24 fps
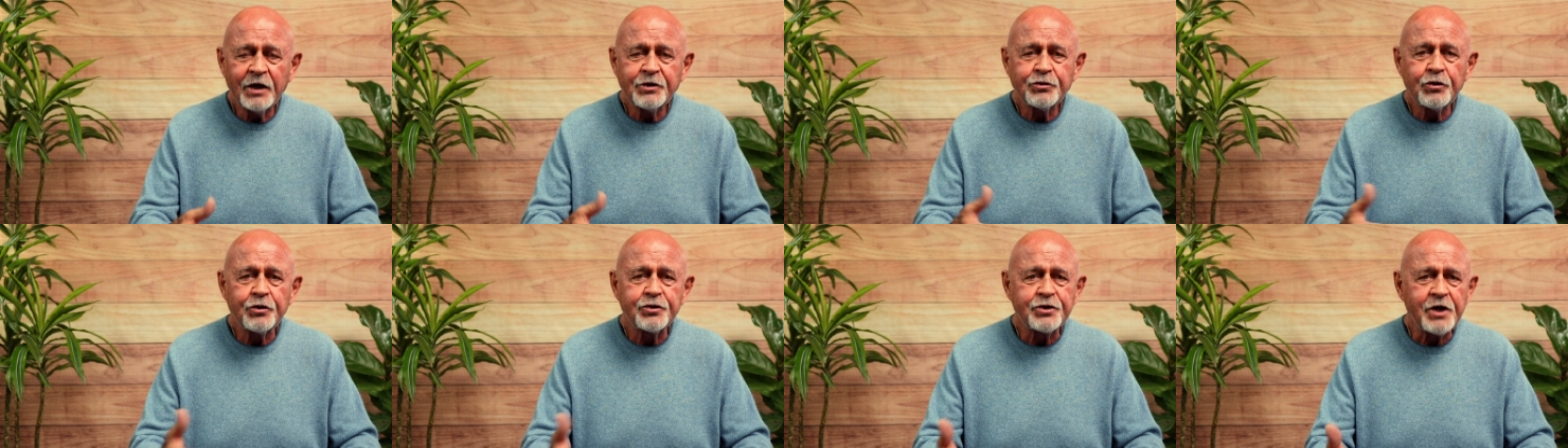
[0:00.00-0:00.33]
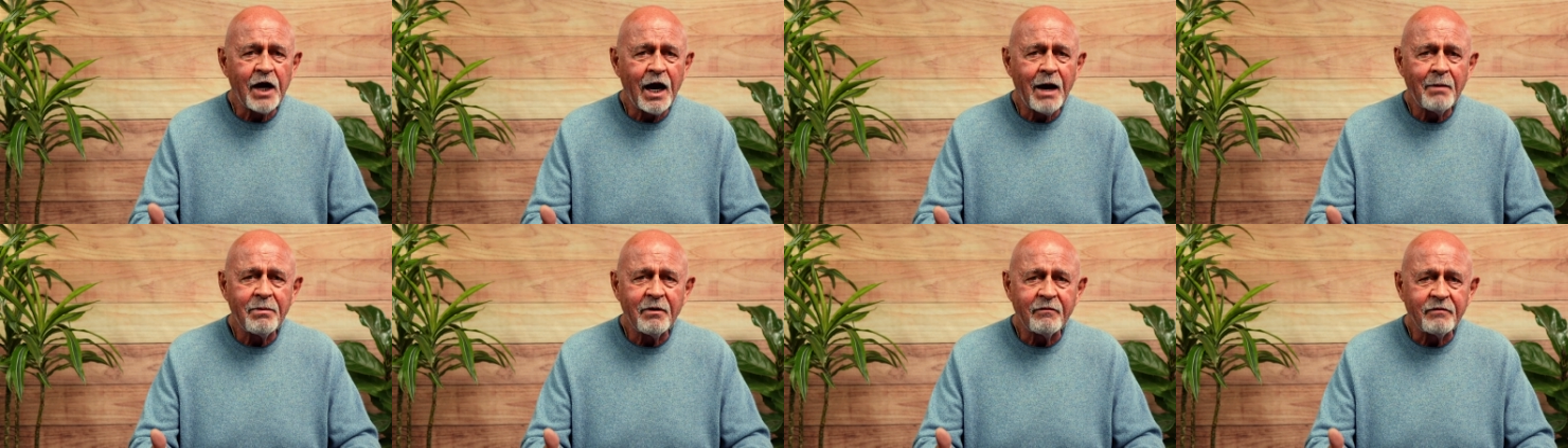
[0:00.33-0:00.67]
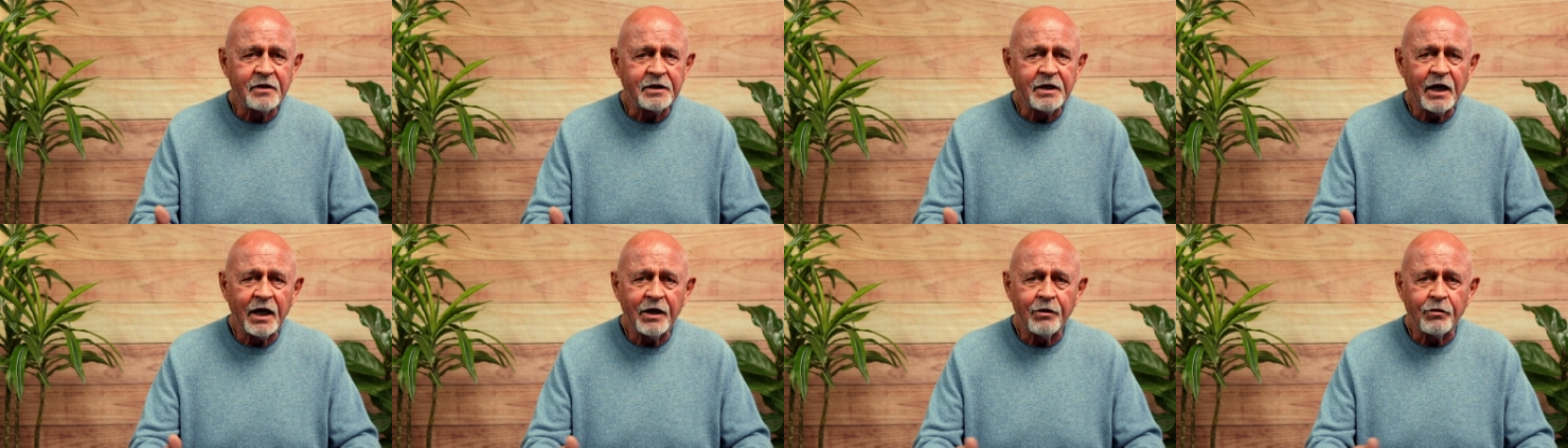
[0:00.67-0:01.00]
at your job
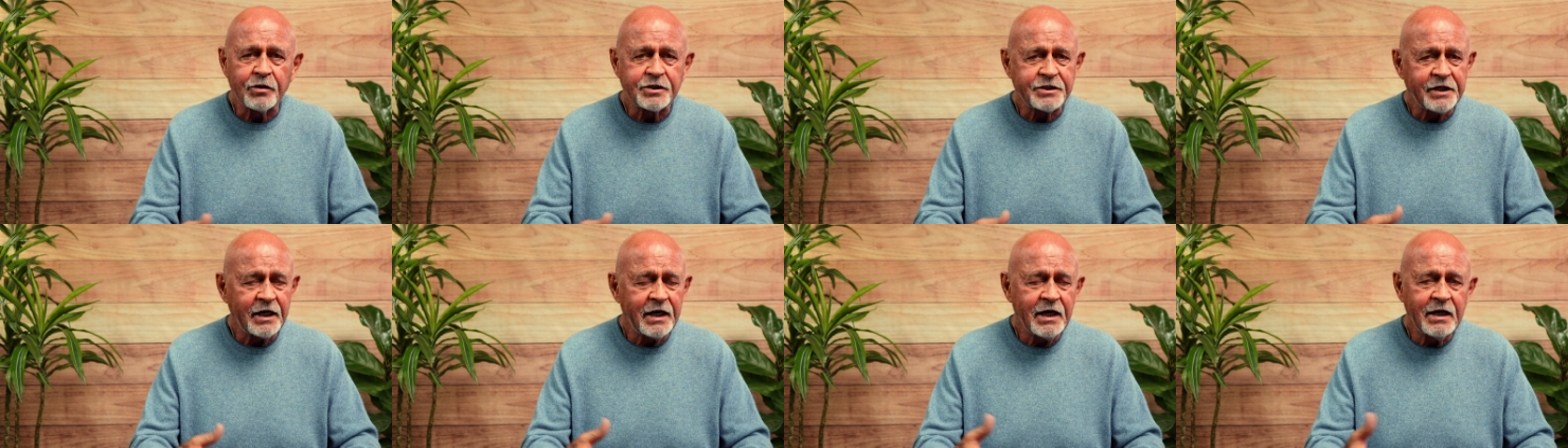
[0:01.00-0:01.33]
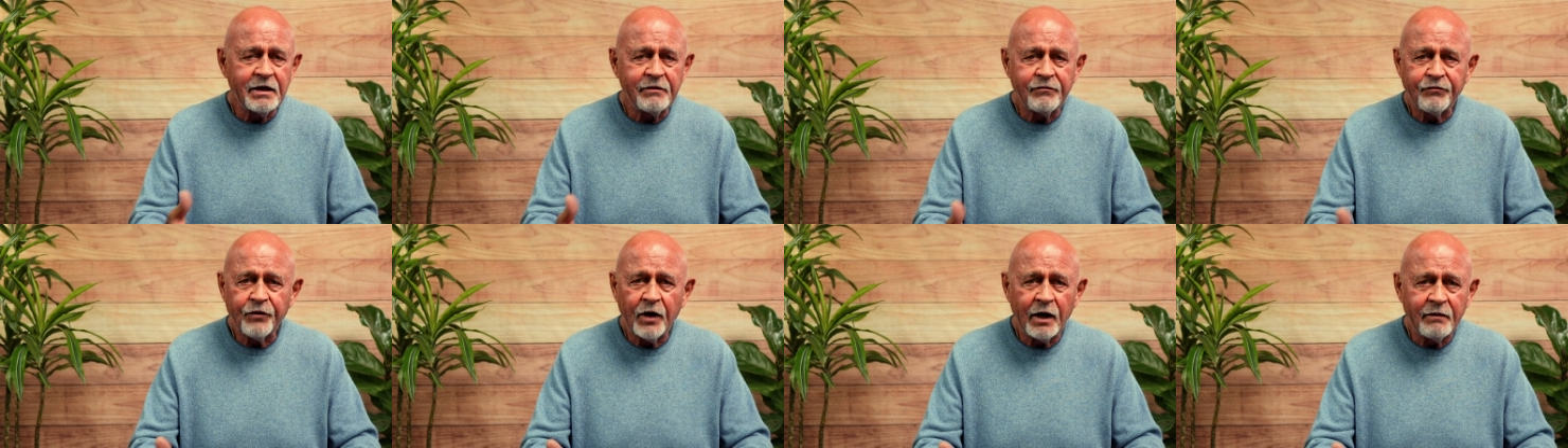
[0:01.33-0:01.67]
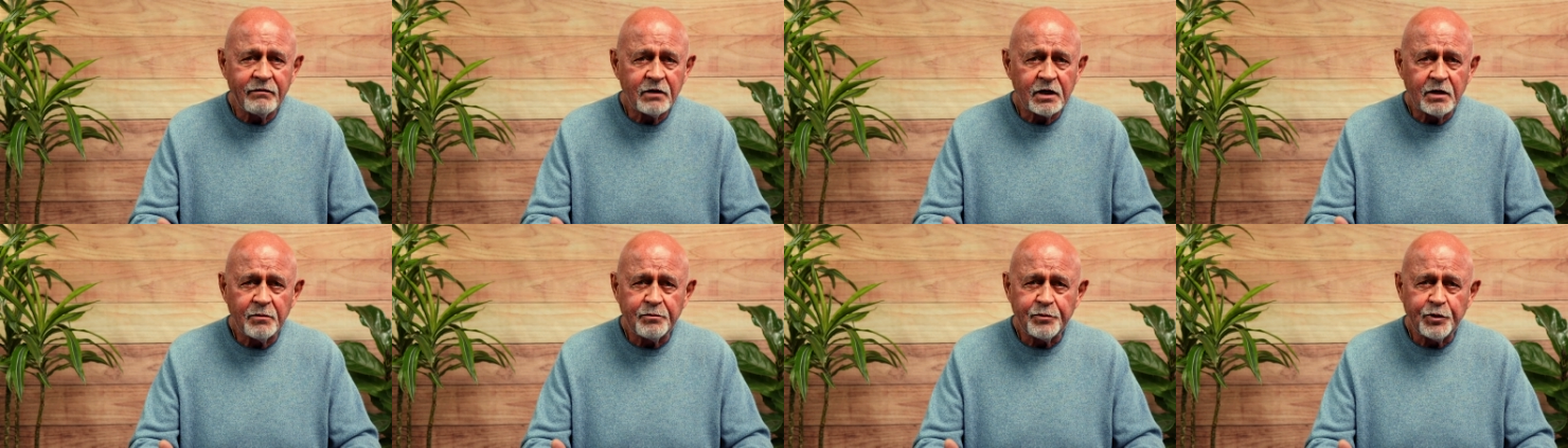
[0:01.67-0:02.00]
every day, you're sitting in front
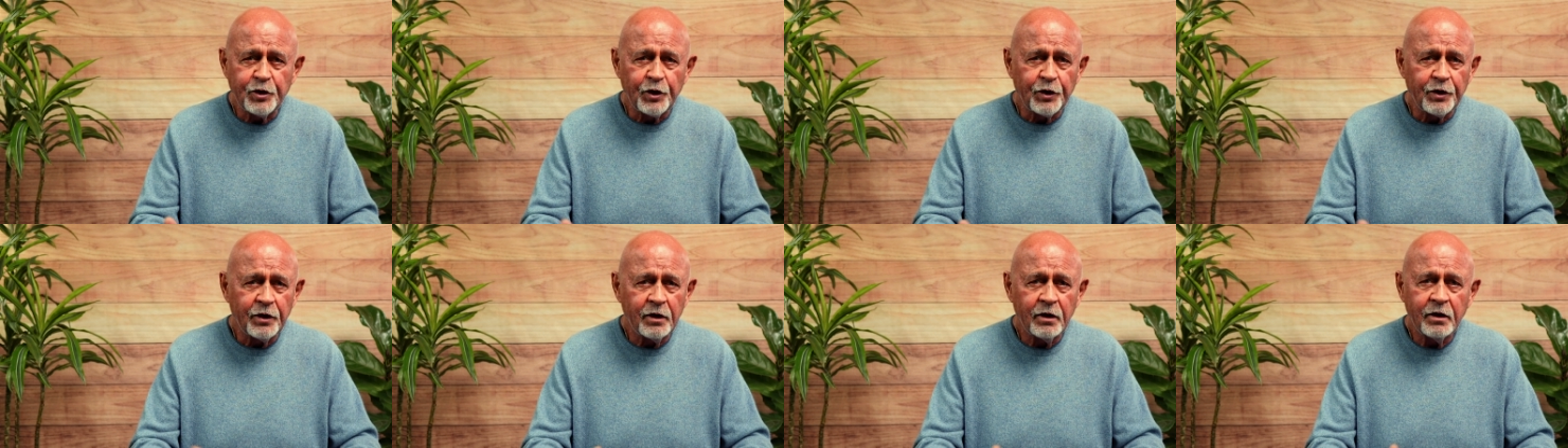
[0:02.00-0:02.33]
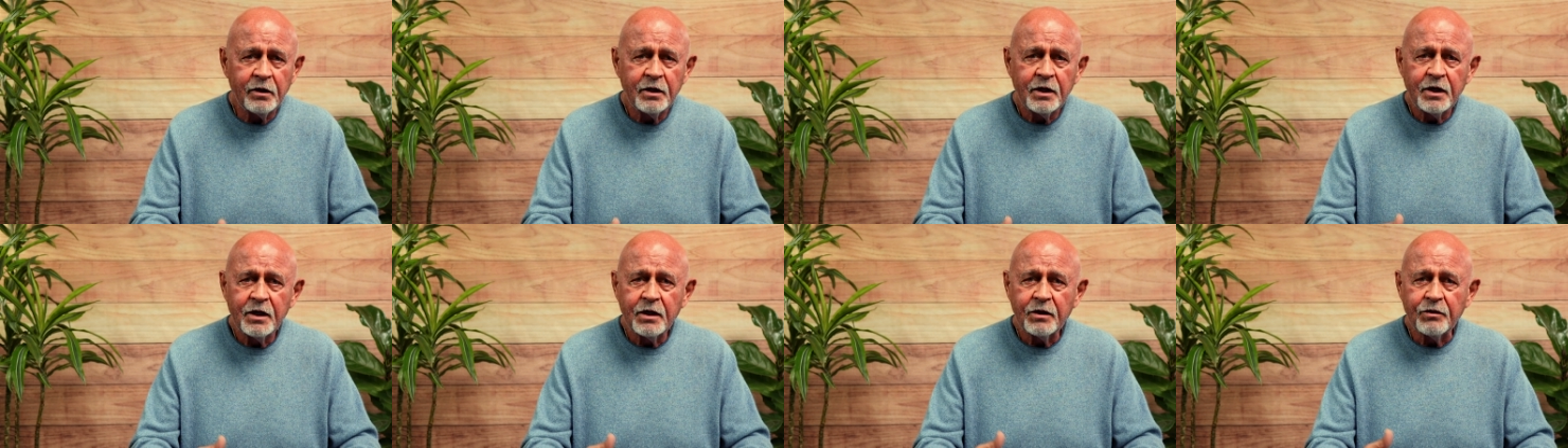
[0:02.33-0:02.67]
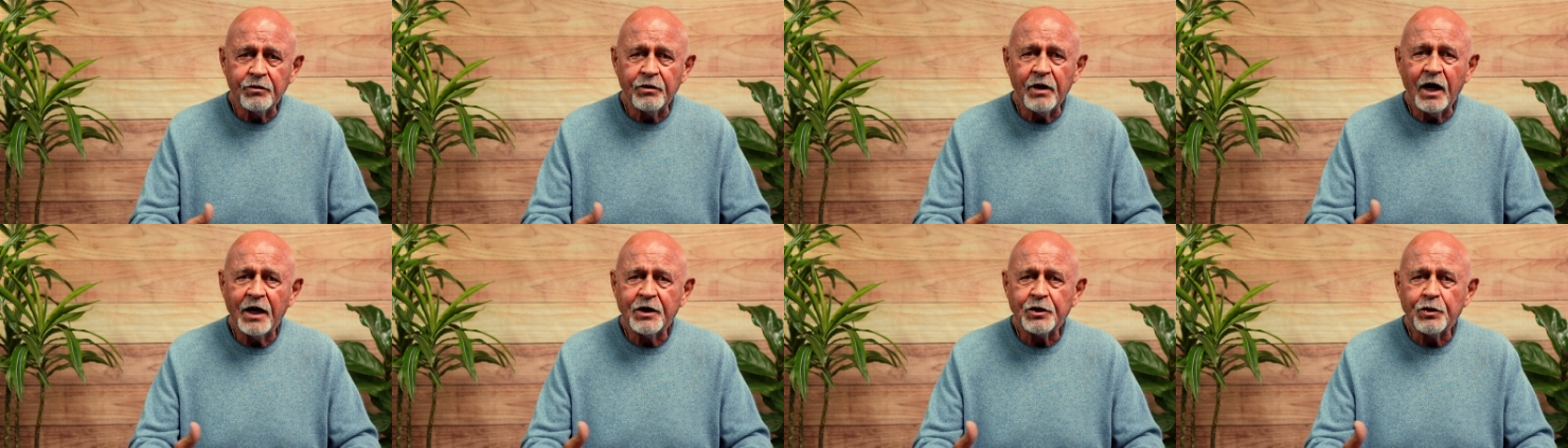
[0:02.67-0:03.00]
of a computer,
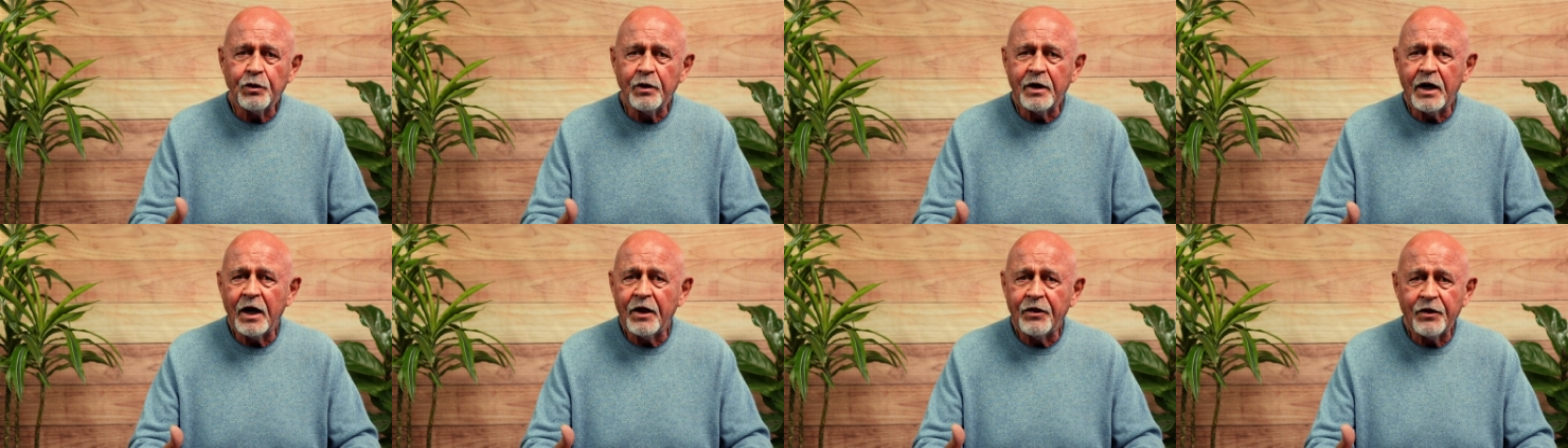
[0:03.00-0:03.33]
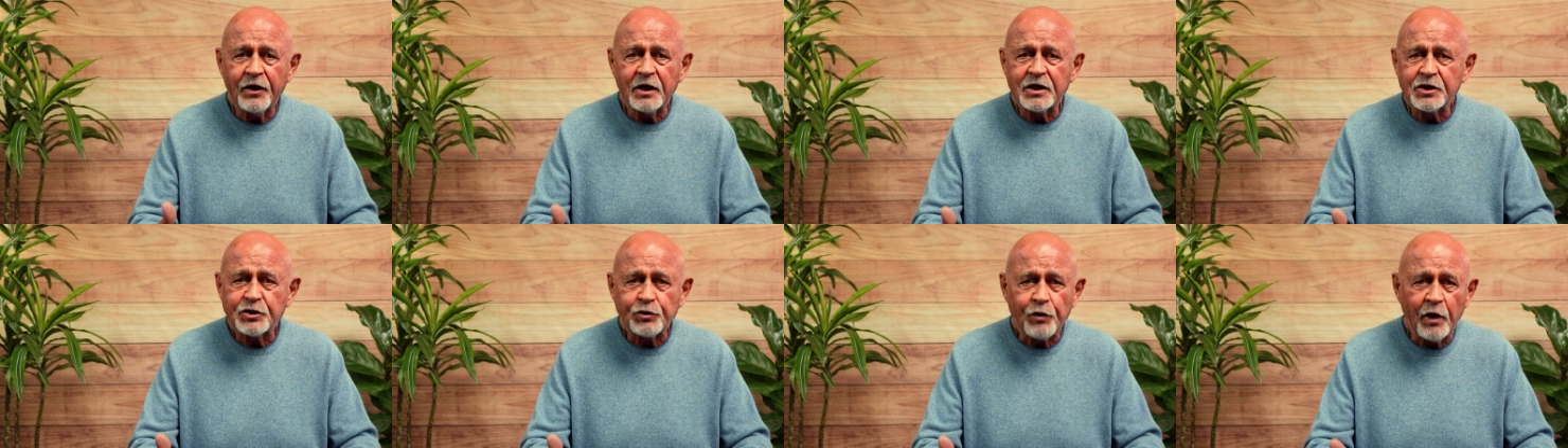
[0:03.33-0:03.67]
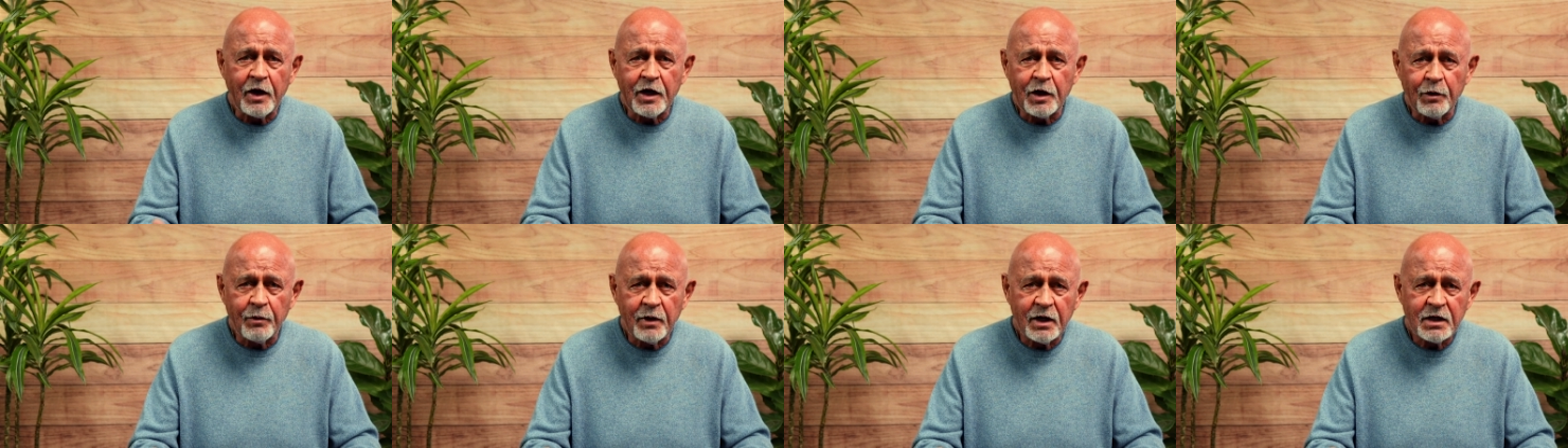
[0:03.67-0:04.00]
you're not doing anything
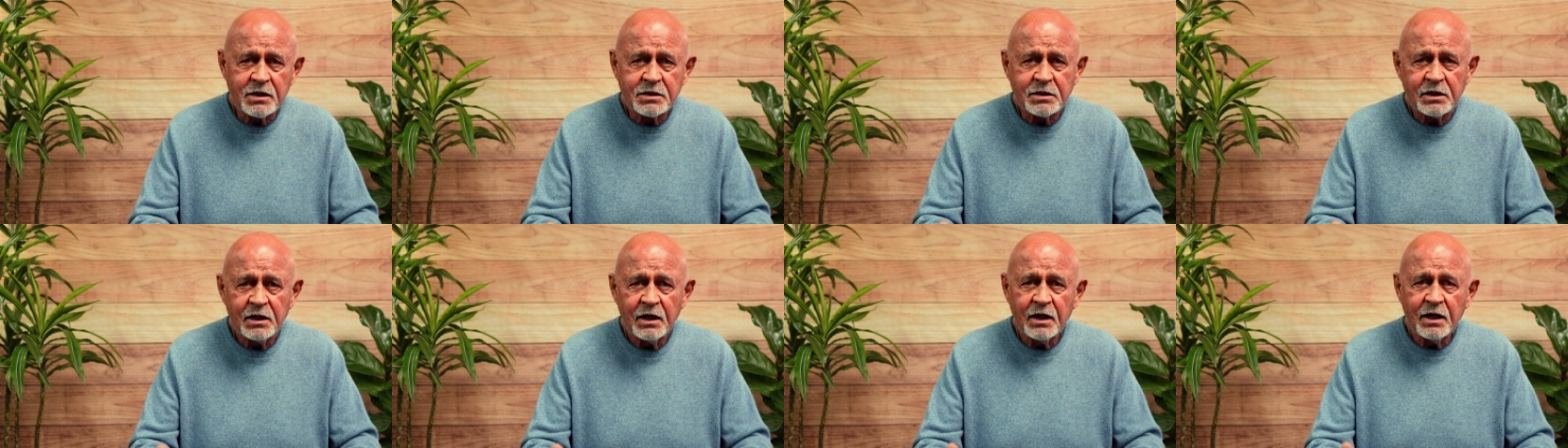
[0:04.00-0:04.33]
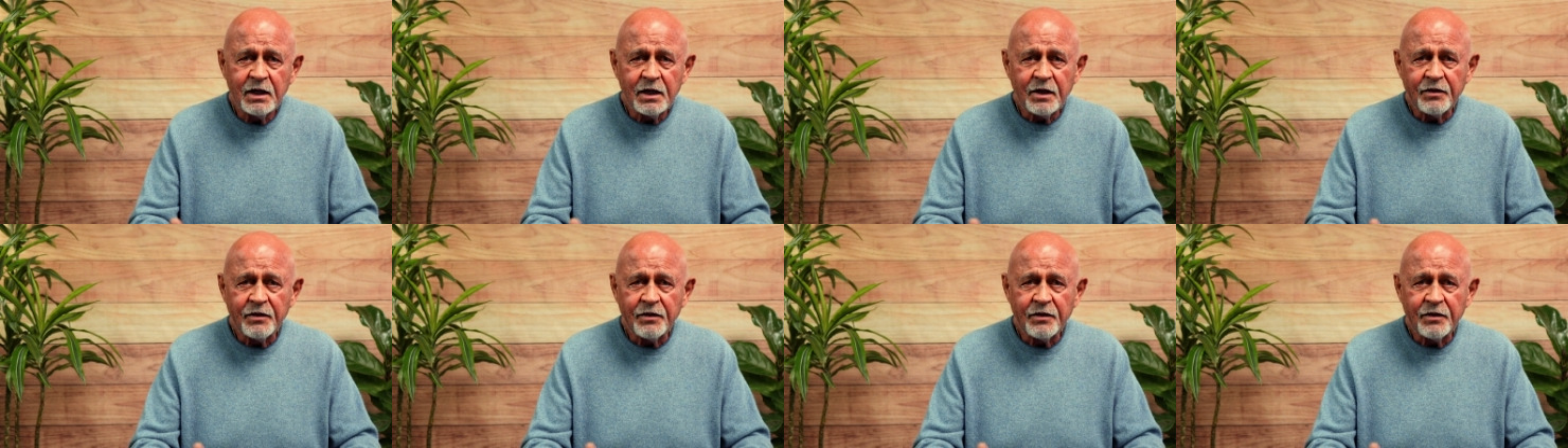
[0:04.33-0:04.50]
strenuous.